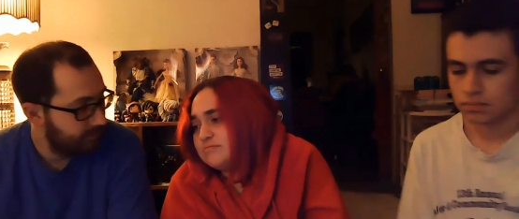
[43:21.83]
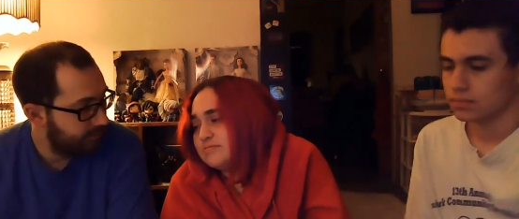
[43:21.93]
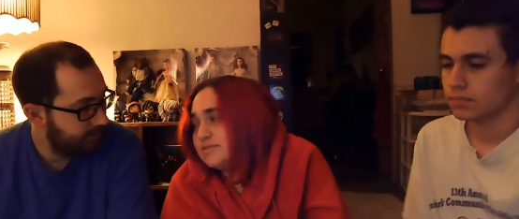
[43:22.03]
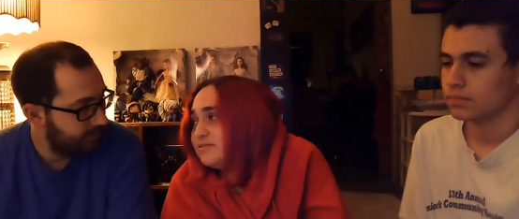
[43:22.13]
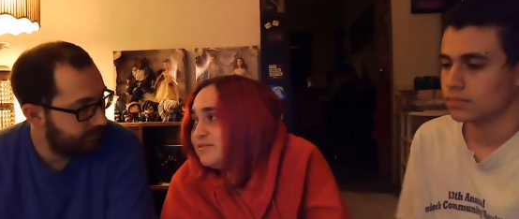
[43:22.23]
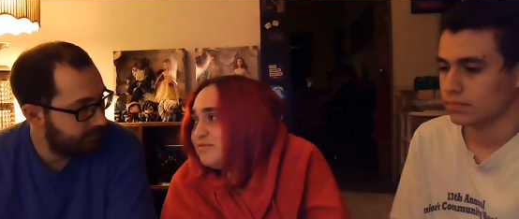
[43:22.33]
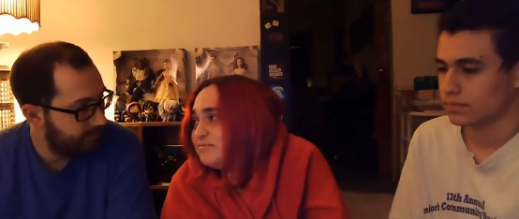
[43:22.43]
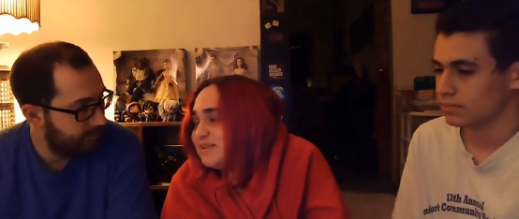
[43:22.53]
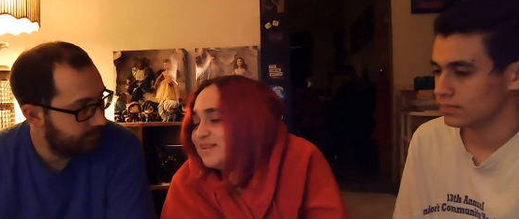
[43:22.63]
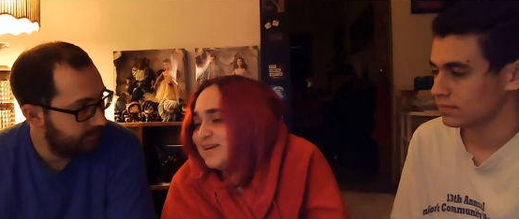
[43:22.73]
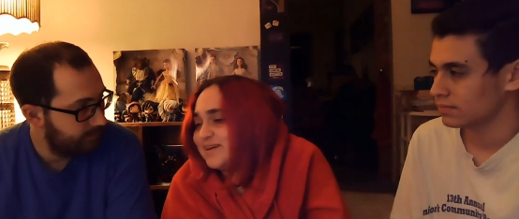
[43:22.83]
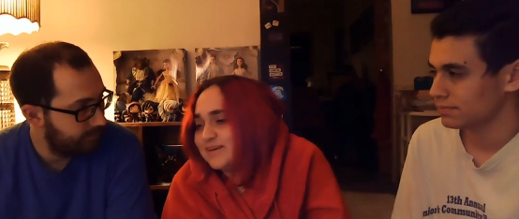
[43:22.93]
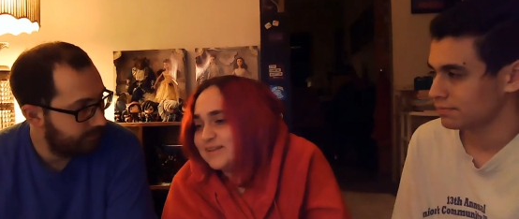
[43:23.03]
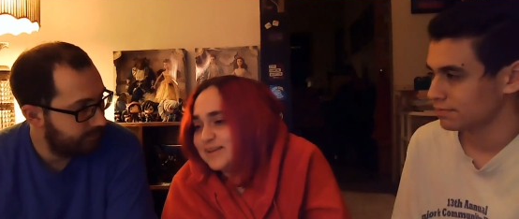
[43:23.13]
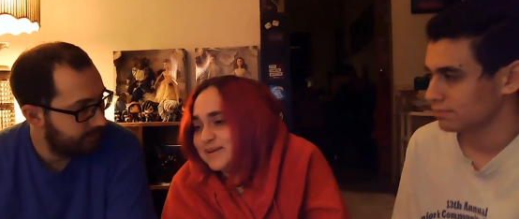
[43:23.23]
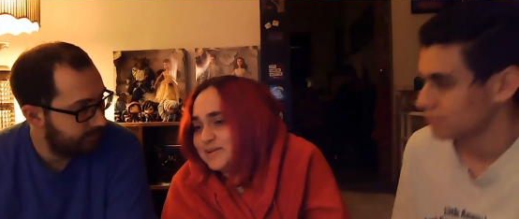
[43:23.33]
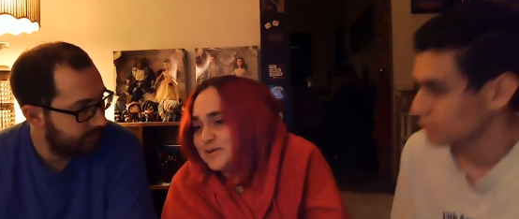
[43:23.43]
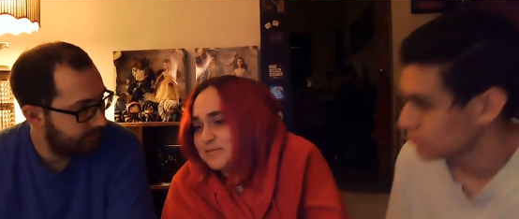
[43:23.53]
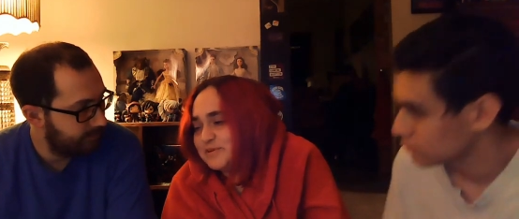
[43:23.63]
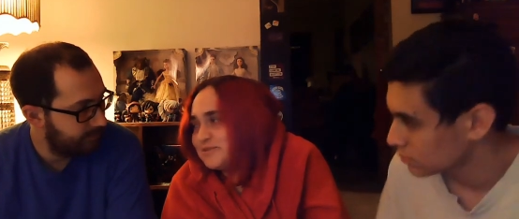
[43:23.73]
Speaker 1: this could have been like a Glade
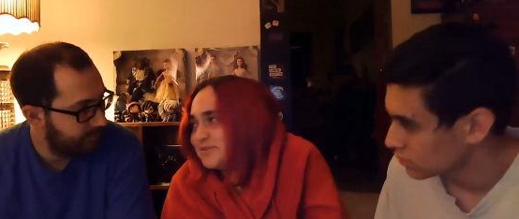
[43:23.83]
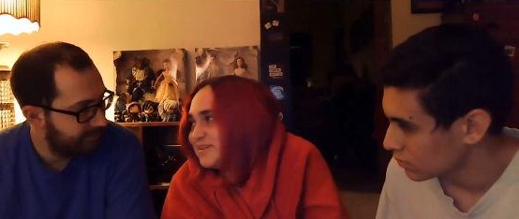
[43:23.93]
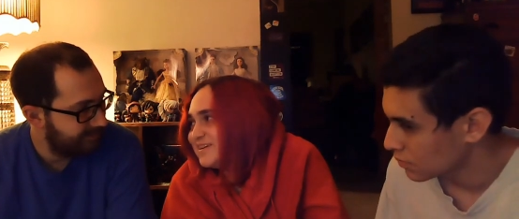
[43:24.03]
commercial.